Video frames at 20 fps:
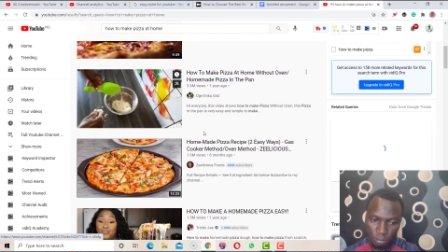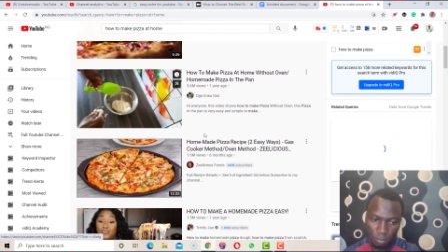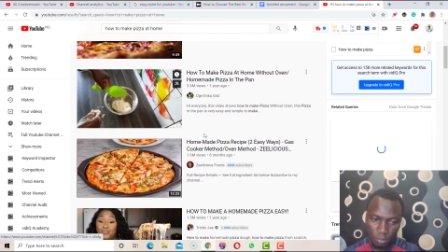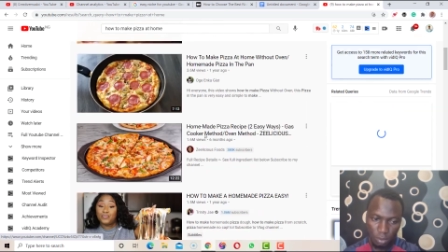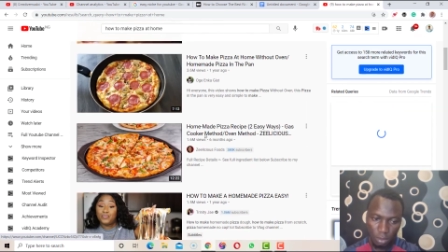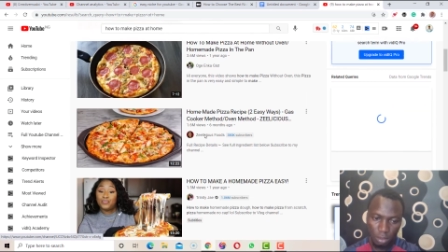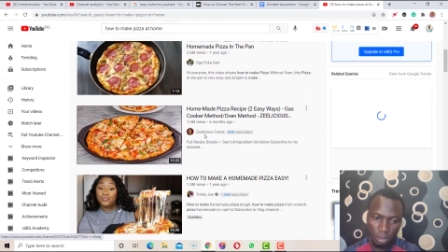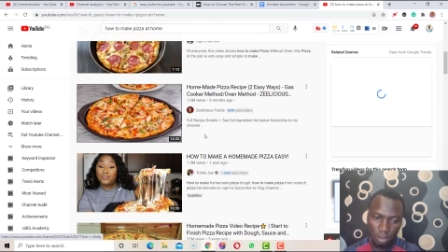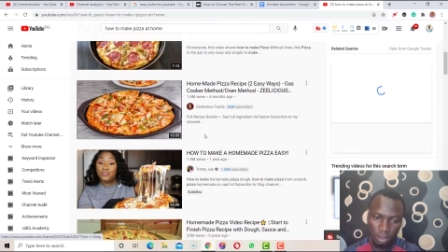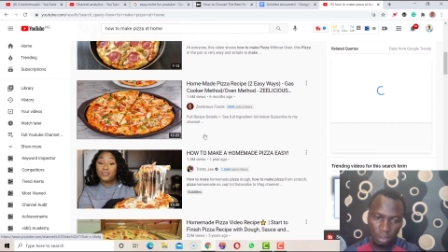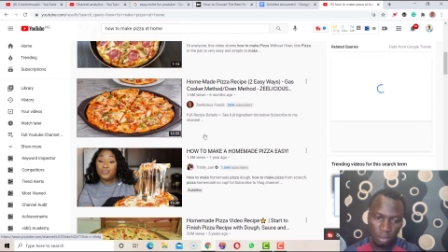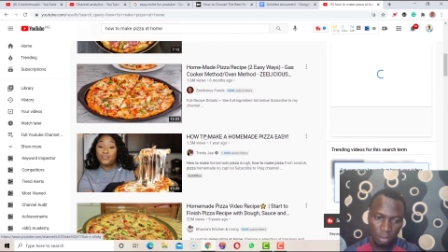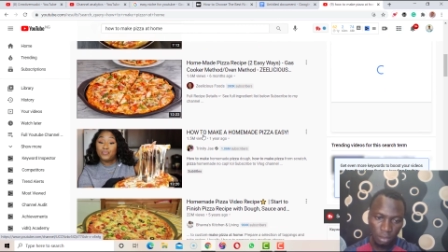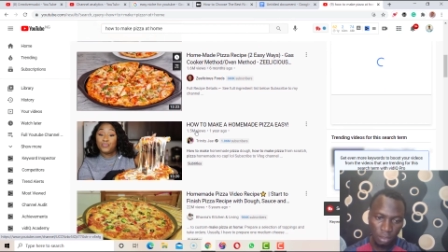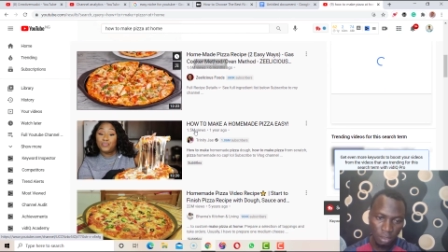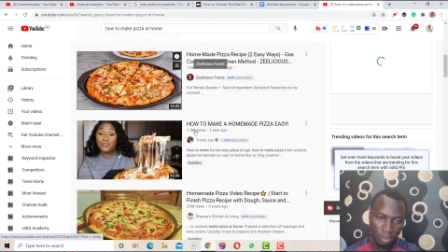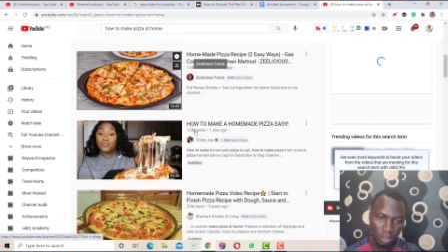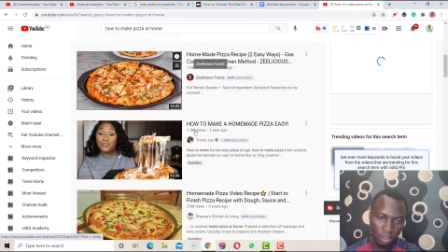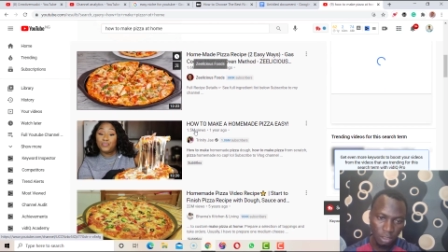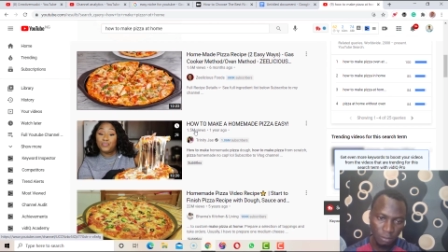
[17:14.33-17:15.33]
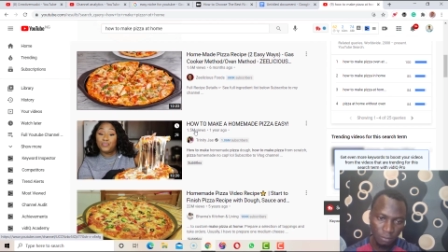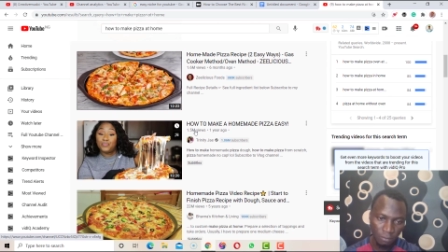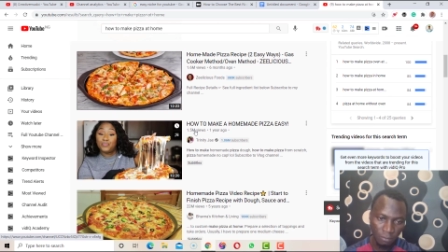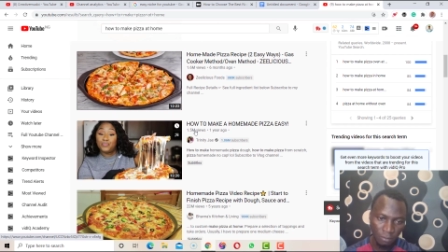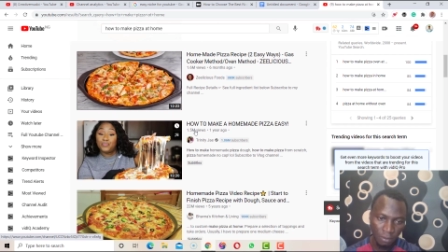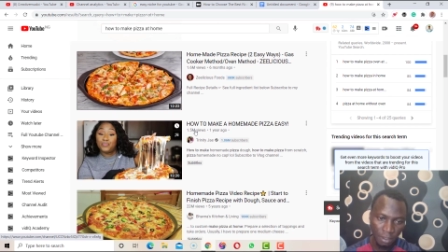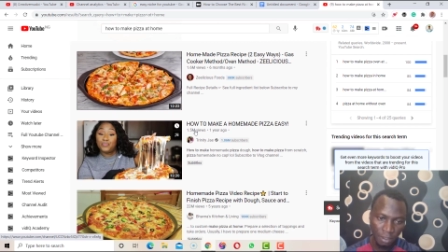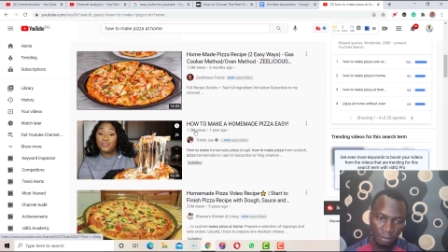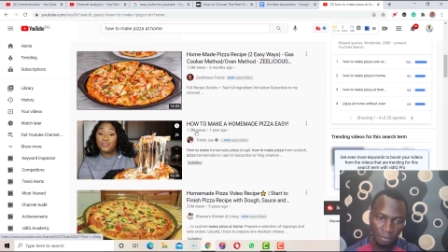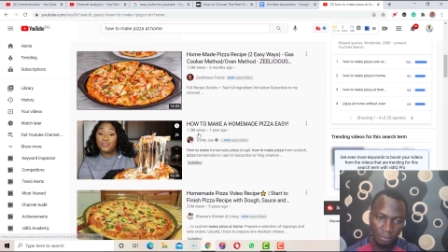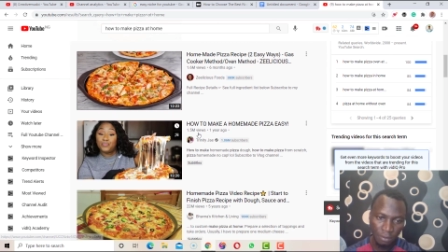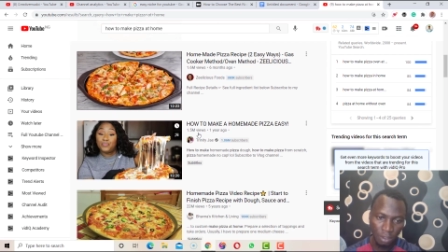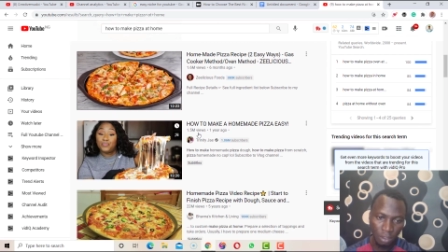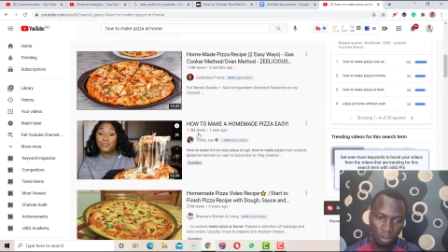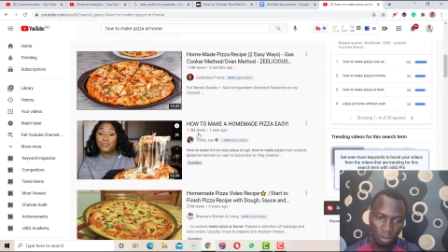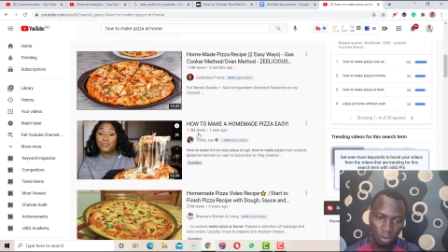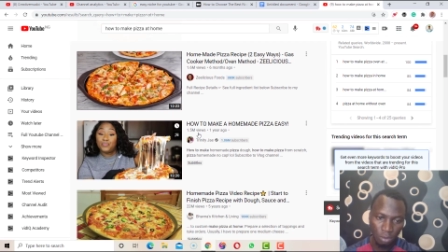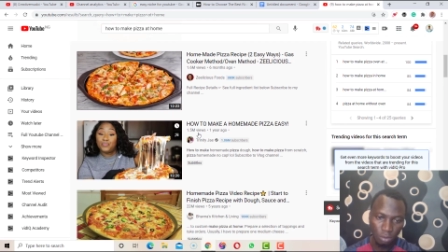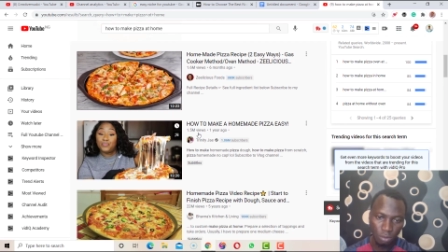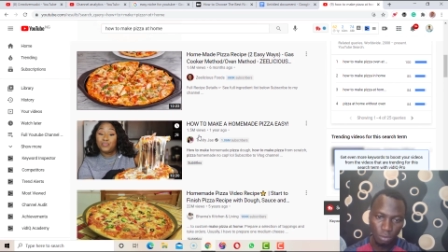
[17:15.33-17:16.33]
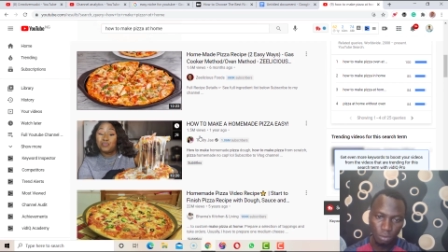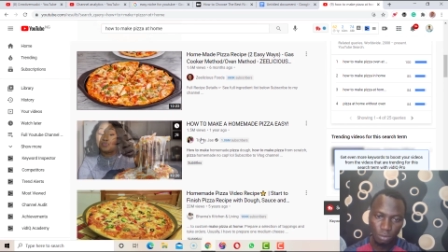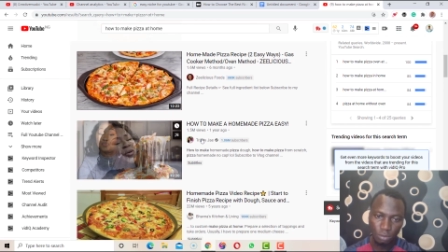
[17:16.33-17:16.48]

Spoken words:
I think this is very cool.